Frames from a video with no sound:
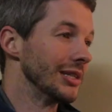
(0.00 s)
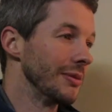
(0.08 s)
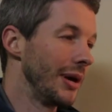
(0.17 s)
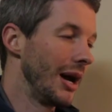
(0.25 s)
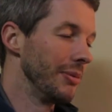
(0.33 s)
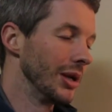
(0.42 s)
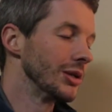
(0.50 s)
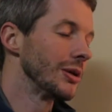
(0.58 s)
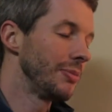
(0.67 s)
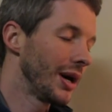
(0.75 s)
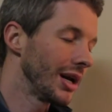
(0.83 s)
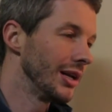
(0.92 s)
ends up happening is
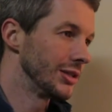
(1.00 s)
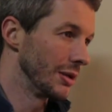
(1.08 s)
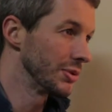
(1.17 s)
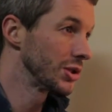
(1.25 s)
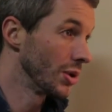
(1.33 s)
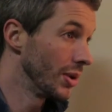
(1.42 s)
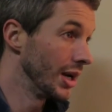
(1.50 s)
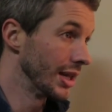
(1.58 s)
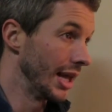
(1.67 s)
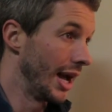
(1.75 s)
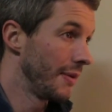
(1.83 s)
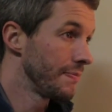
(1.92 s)
your body ends up
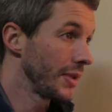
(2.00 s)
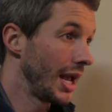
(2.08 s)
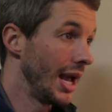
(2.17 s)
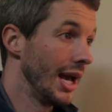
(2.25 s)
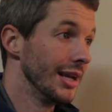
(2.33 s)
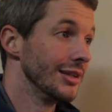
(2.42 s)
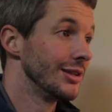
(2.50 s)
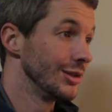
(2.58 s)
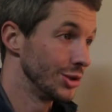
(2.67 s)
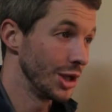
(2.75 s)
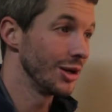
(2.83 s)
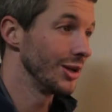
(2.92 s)
storing that. And
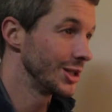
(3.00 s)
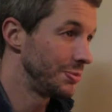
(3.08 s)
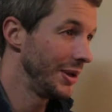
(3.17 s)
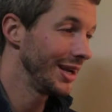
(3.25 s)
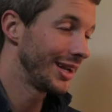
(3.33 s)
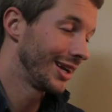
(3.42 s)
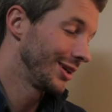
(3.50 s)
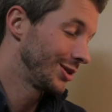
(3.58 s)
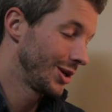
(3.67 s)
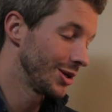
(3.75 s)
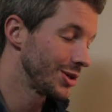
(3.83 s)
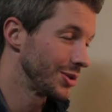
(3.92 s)
generally speaking,
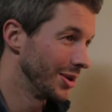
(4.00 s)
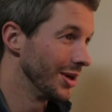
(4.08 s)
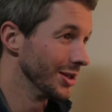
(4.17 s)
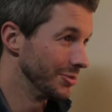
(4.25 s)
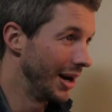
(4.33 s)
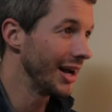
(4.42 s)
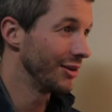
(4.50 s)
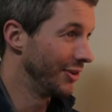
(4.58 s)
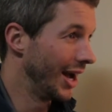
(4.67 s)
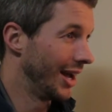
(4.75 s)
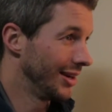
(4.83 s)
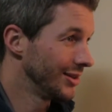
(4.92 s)
it's going to store it as body
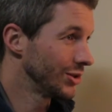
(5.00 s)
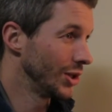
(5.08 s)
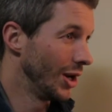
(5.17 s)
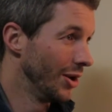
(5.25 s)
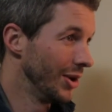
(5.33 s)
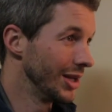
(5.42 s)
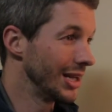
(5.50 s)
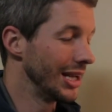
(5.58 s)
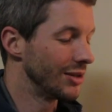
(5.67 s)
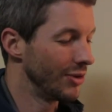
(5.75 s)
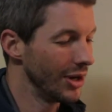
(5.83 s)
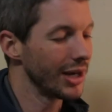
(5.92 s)
fat. So
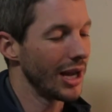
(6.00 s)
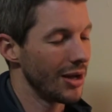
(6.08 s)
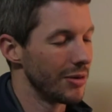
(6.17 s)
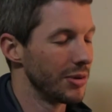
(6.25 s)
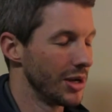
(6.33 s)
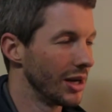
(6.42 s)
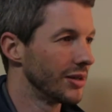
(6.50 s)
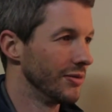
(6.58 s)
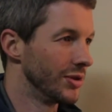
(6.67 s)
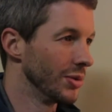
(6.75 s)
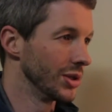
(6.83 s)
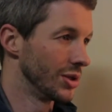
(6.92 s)
it's very
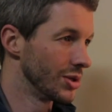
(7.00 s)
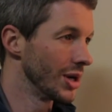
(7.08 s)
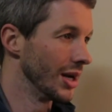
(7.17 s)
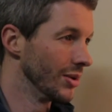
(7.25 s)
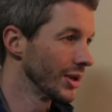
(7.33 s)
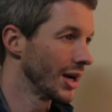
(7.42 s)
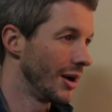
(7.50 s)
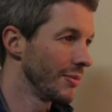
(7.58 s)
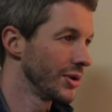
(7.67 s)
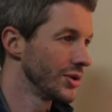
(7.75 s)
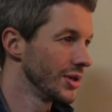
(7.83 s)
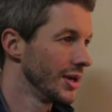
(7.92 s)
counterproductive to what you're trying to
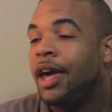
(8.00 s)
accomplish.